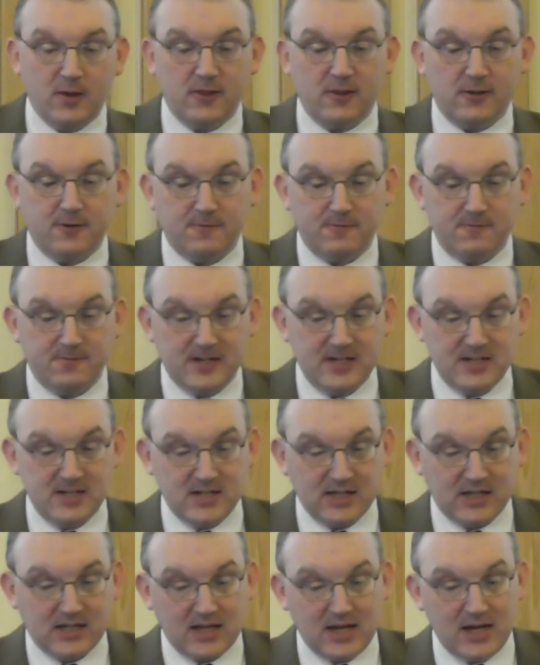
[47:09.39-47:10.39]
the
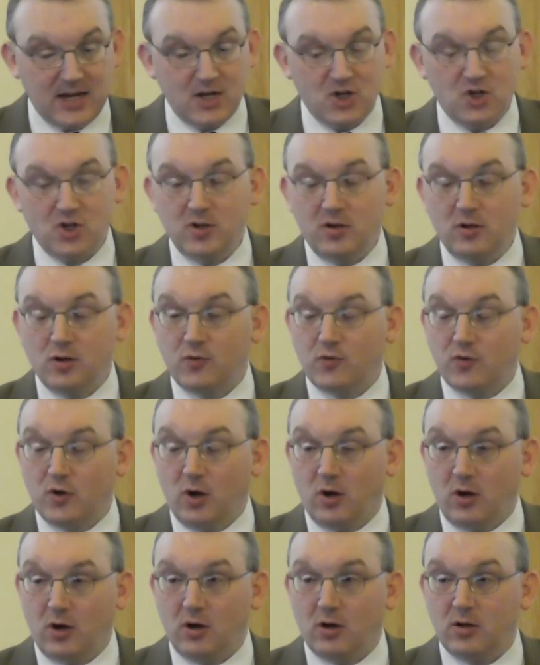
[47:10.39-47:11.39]
vindication of
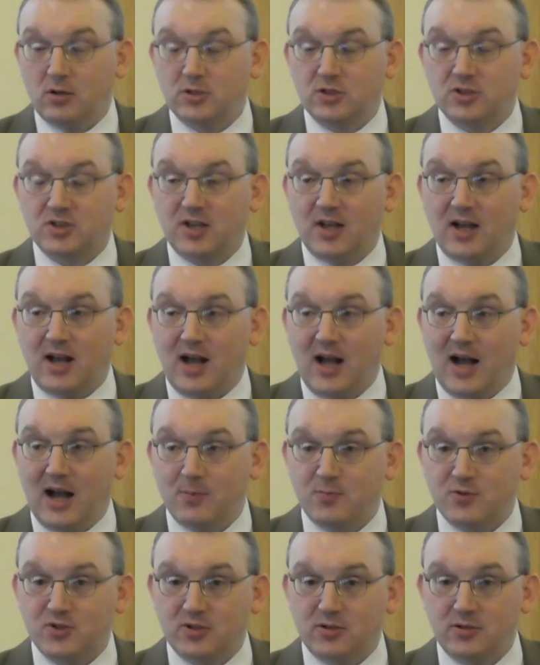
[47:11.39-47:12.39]
God's
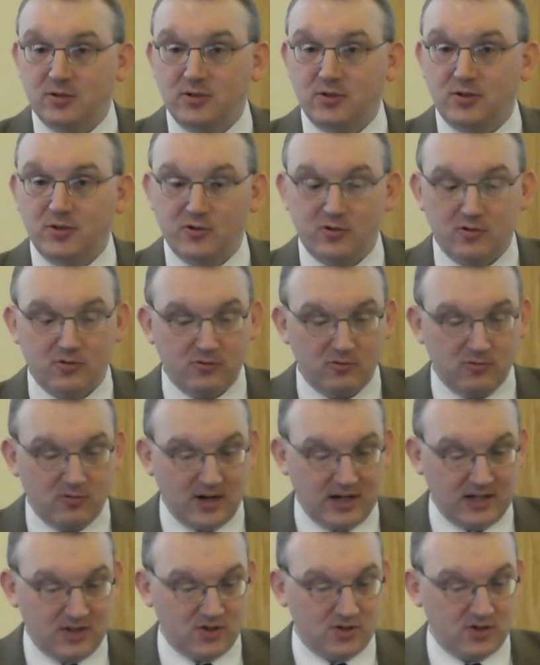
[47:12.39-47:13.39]
absolute
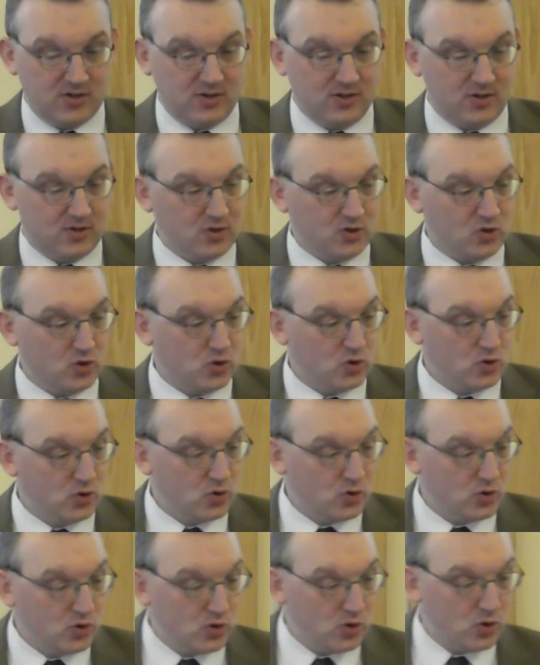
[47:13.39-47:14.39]
righteousness.
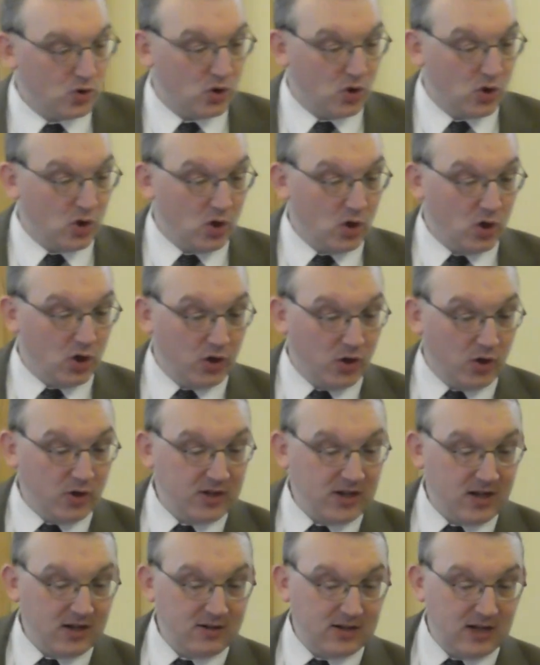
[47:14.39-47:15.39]
And on
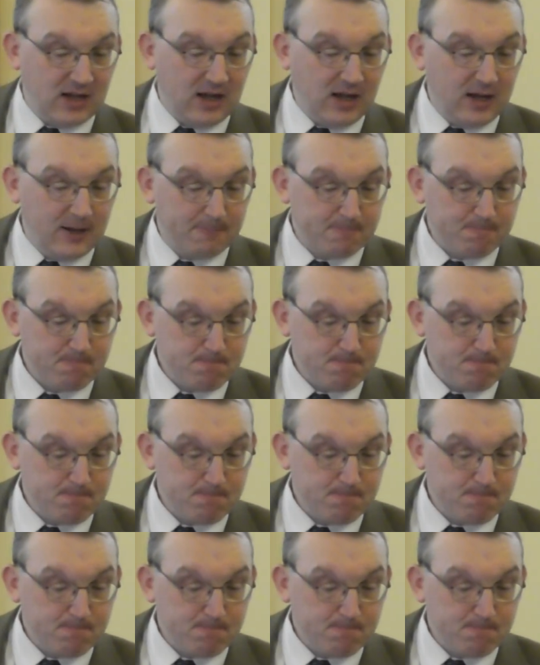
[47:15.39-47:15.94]
that day,